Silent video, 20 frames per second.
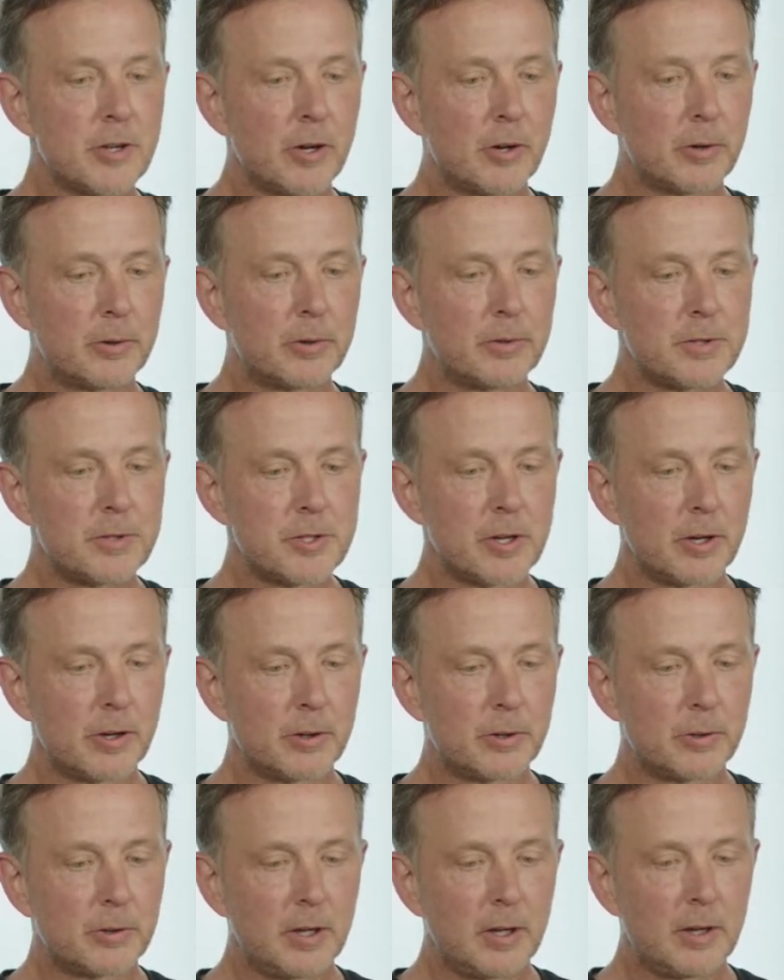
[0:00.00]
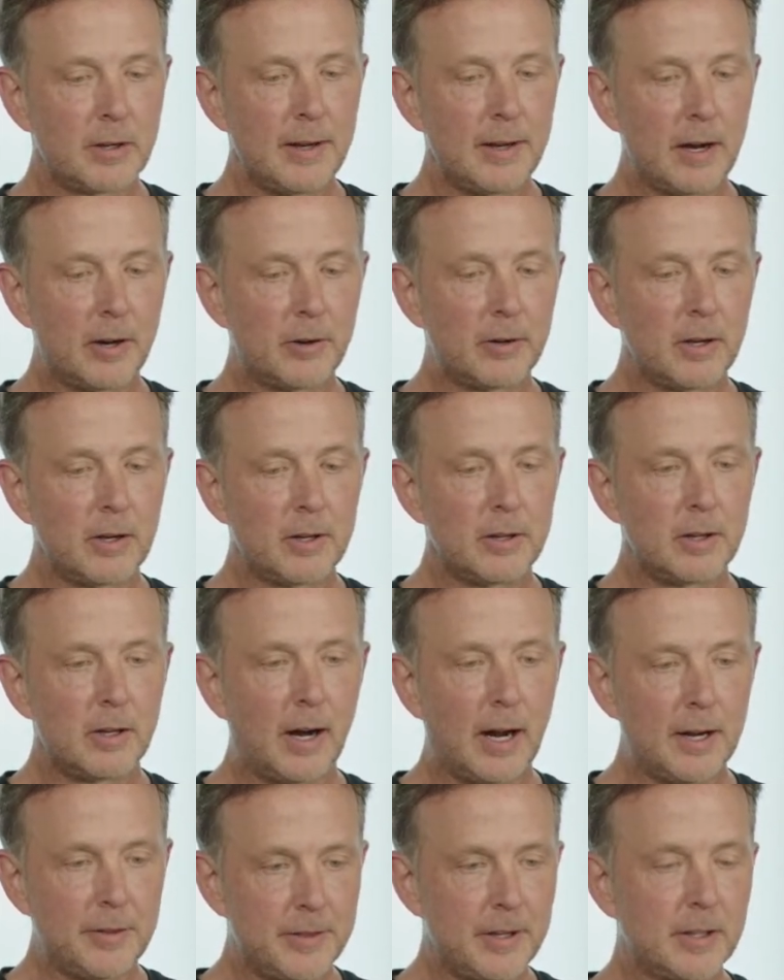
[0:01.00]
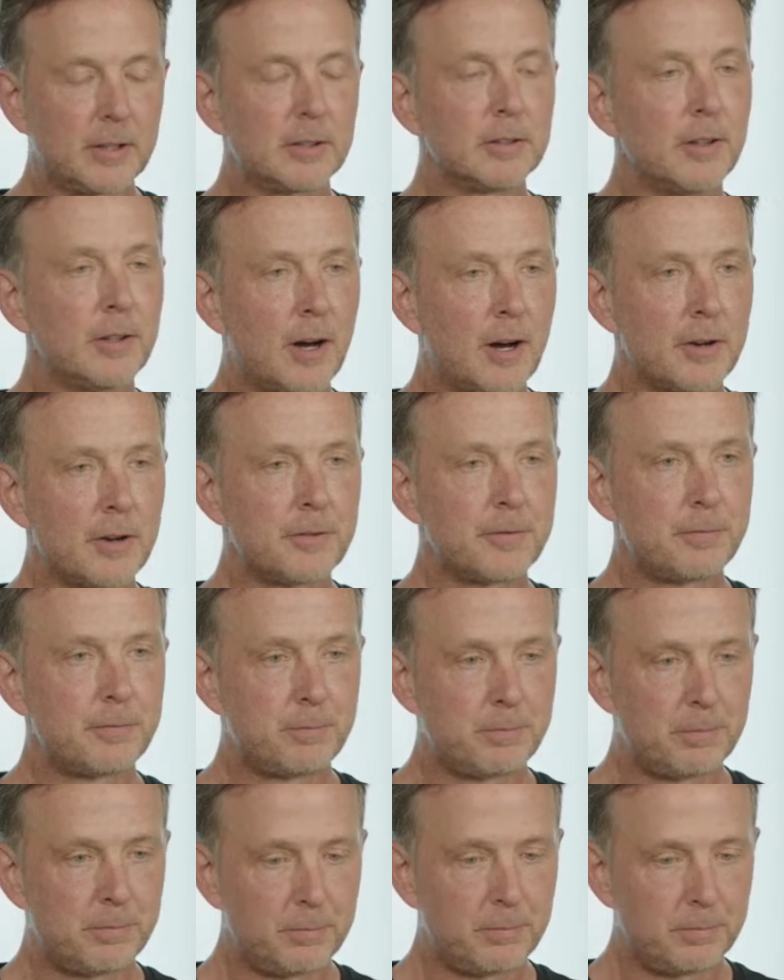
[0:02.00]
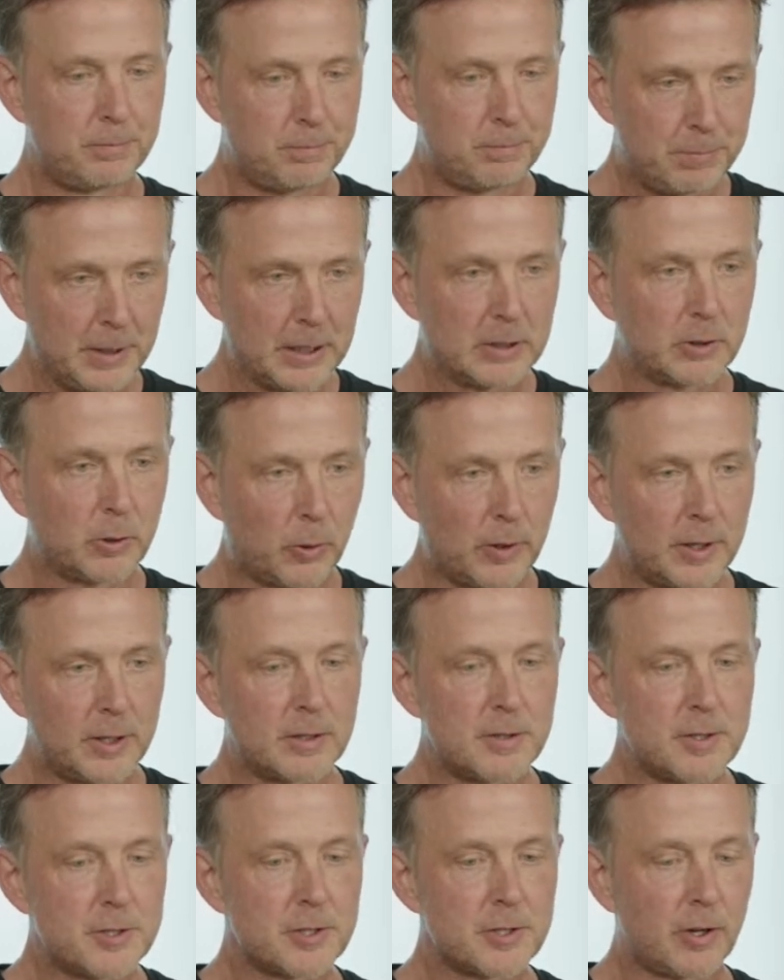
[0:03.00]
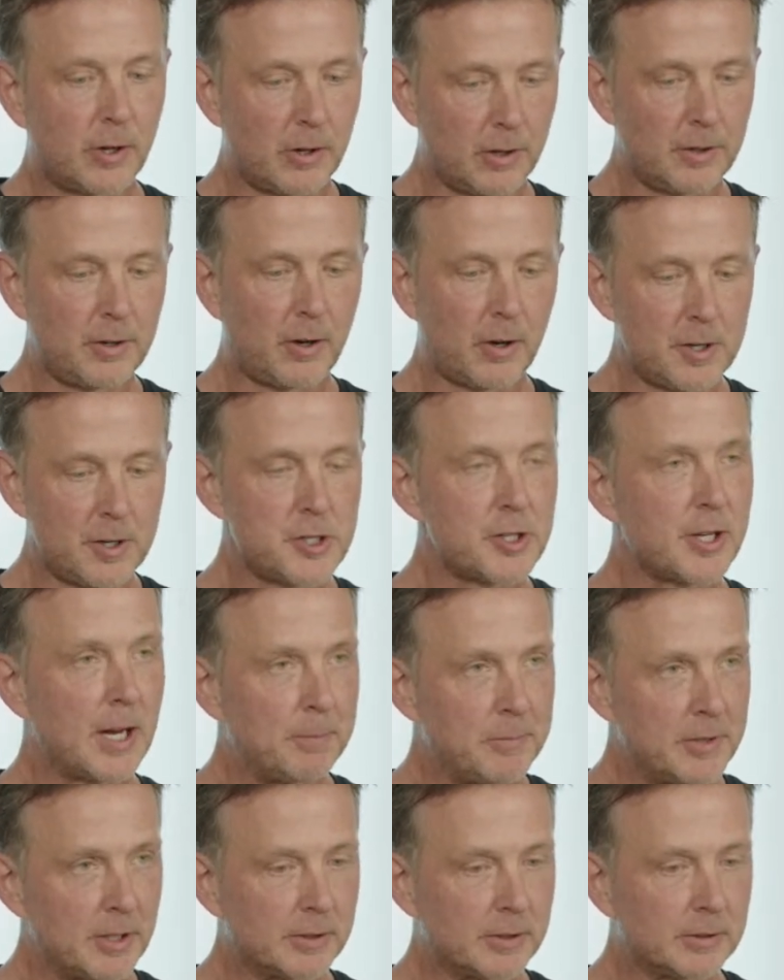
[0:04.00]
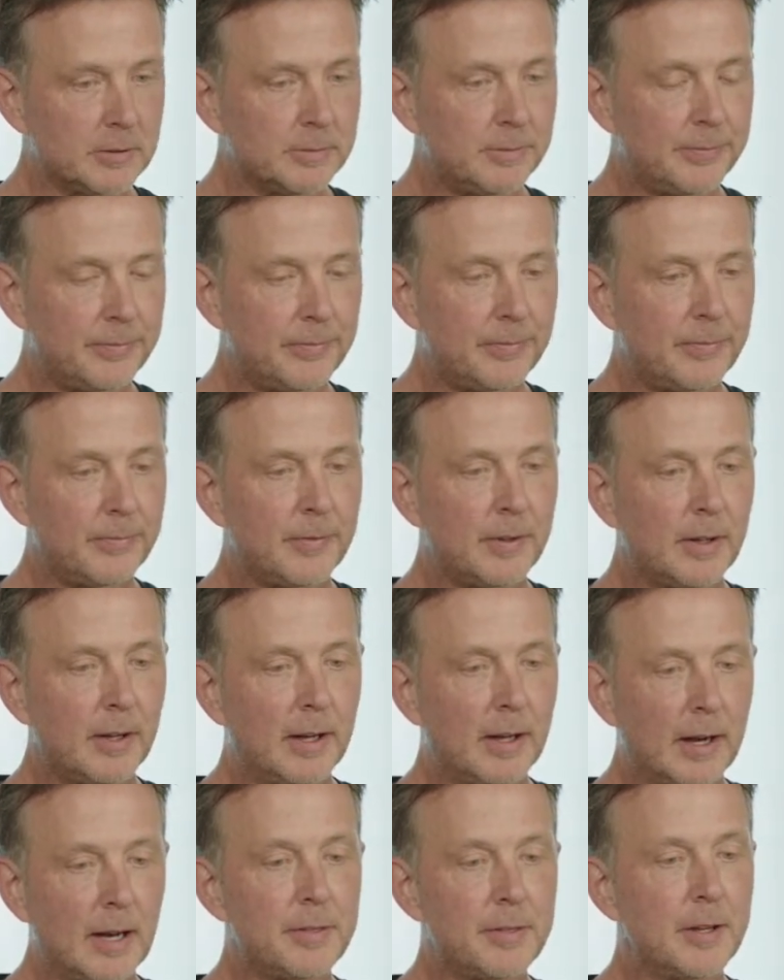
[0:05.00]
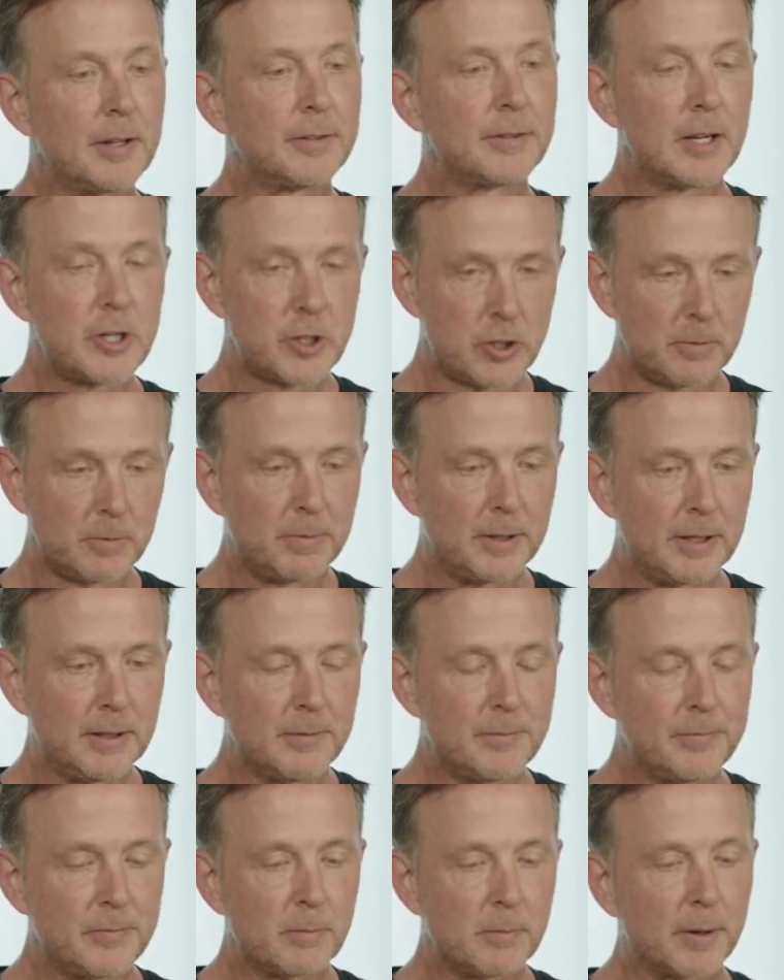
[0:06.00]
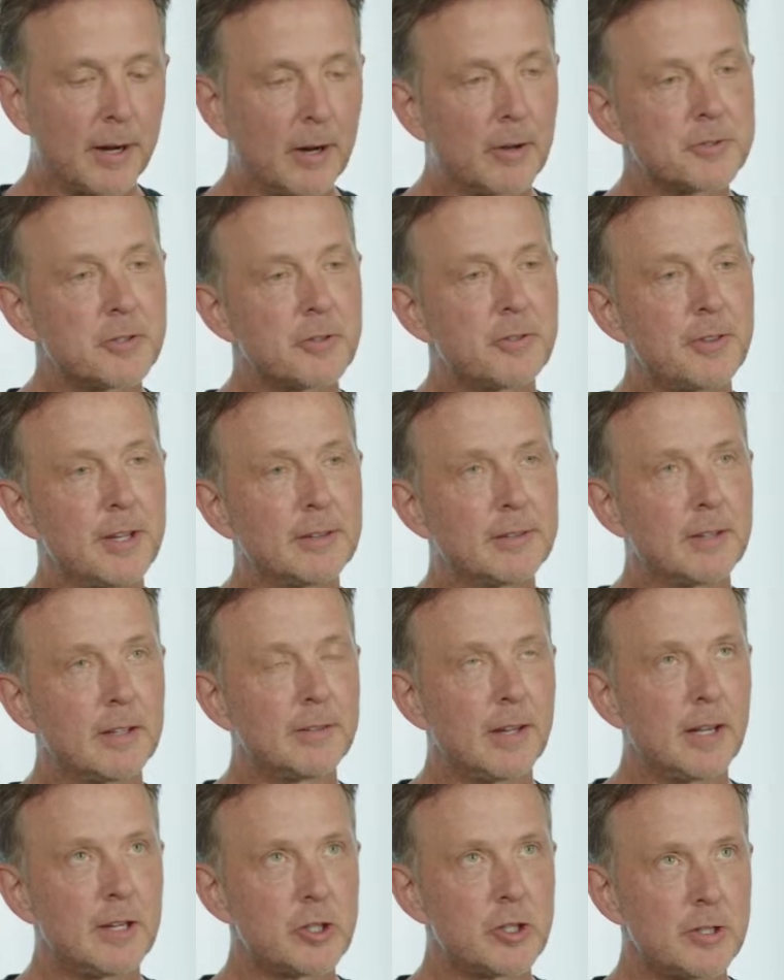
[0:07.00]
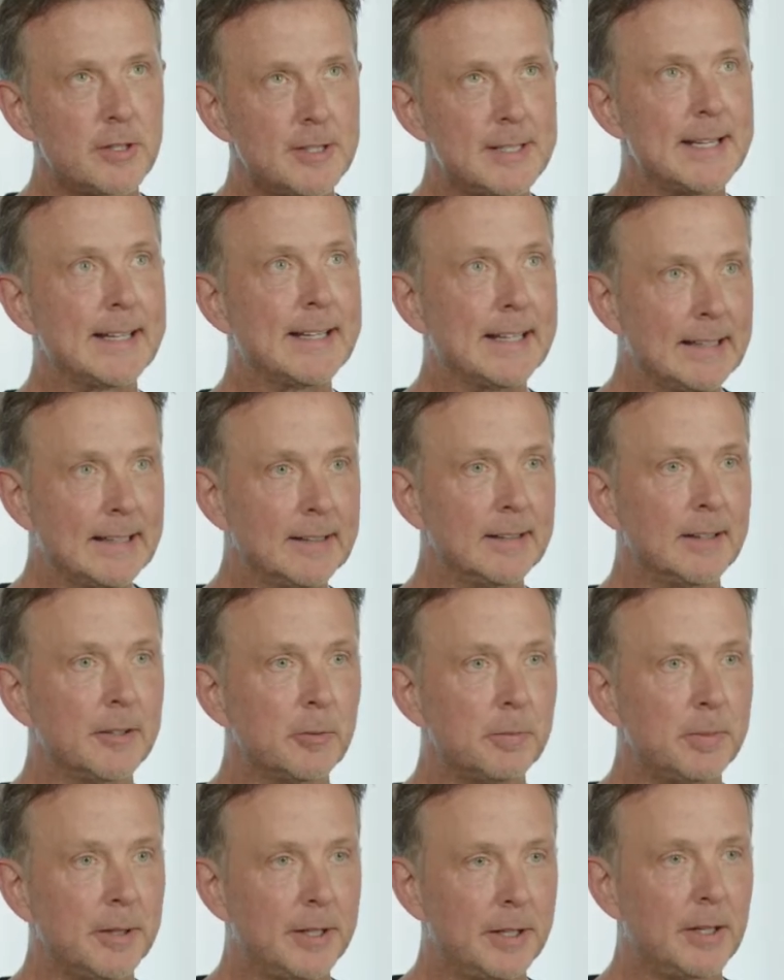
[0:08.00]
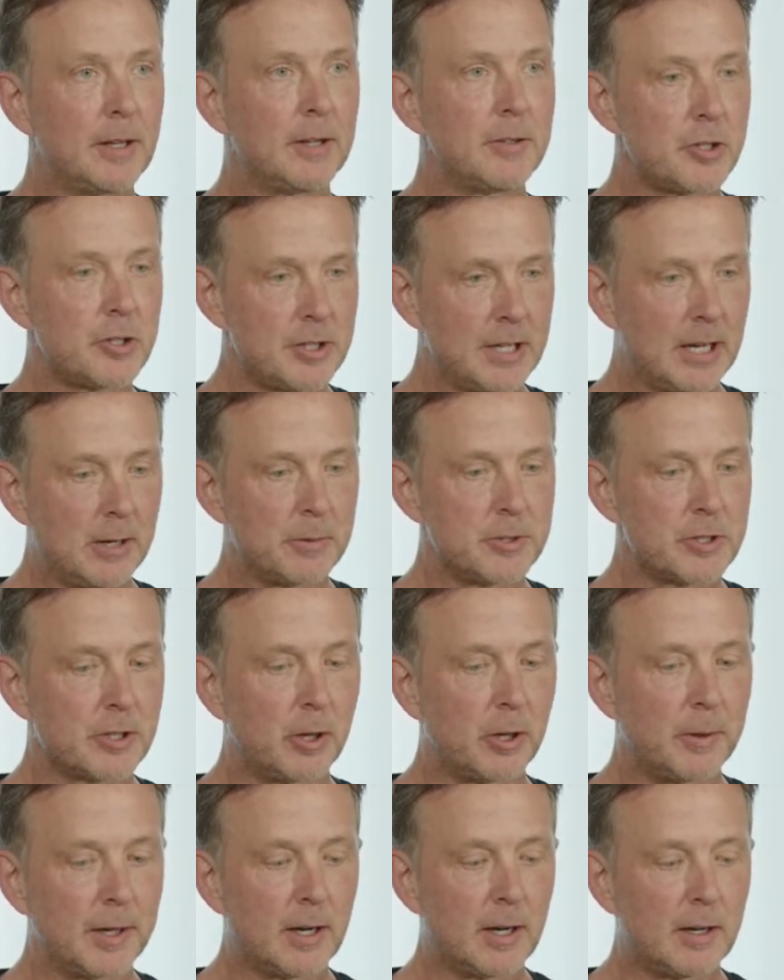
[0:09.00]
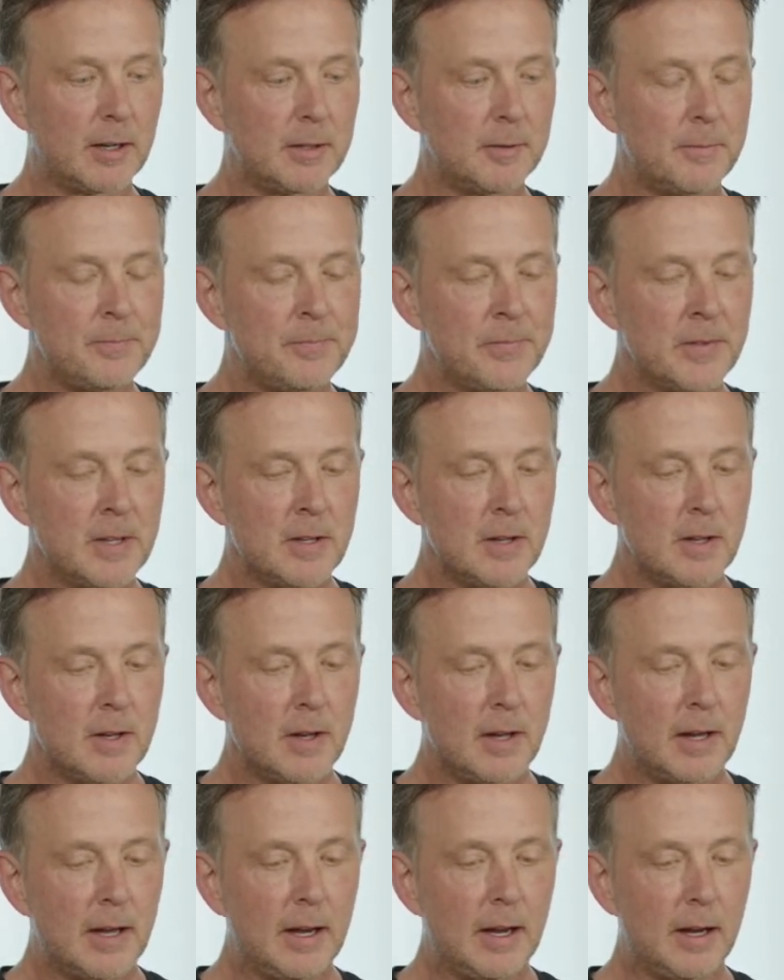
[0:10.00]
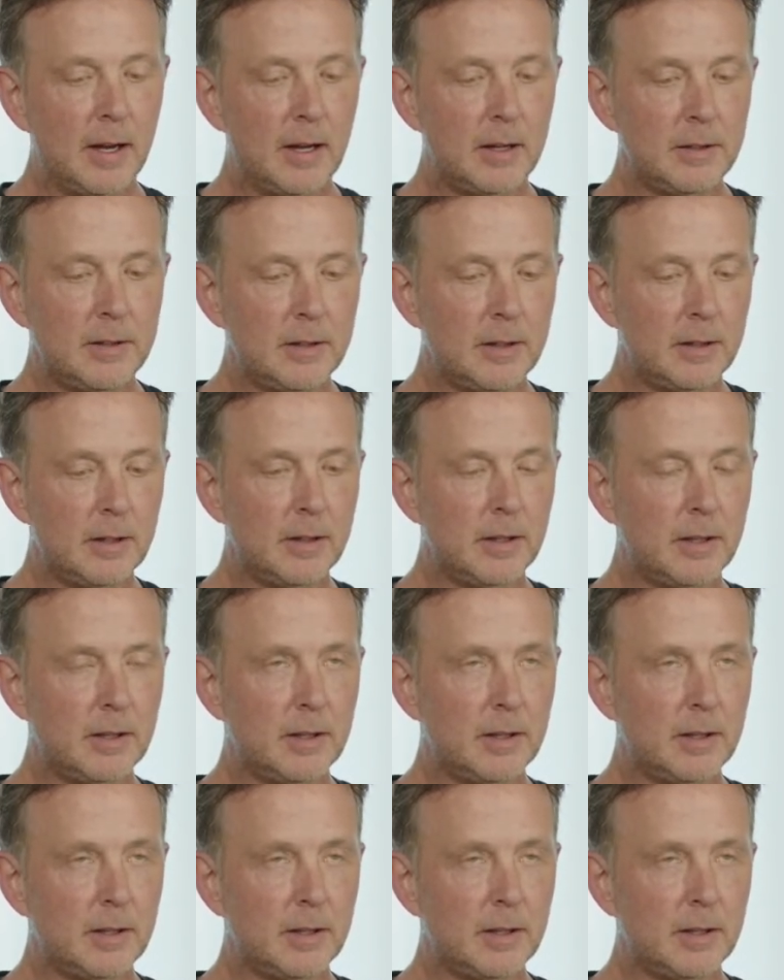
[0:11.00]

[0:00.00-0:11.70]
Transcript: So now I think a lot of Bitcoiners are skeptical, and I think they should be. But I also think that they should dig in a little bit and understand what's going on. And